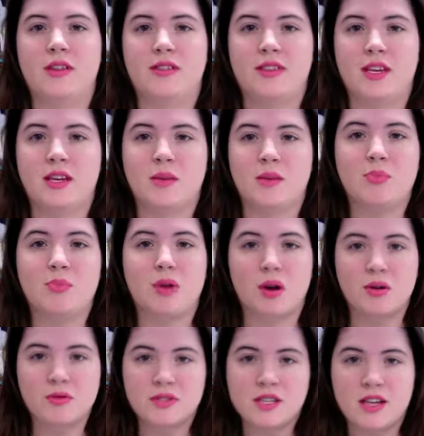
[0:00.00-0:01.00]
the
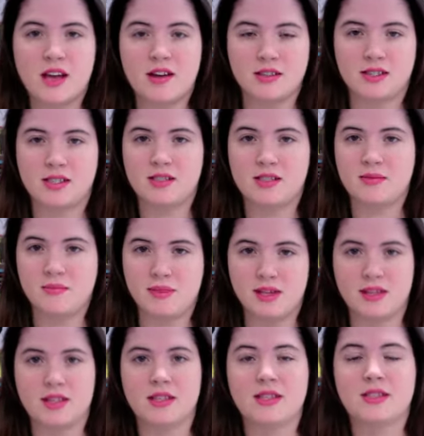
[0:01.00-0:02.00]
prose analysis
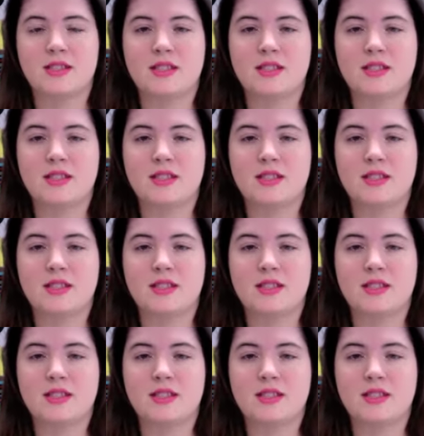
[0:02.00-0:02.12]
method.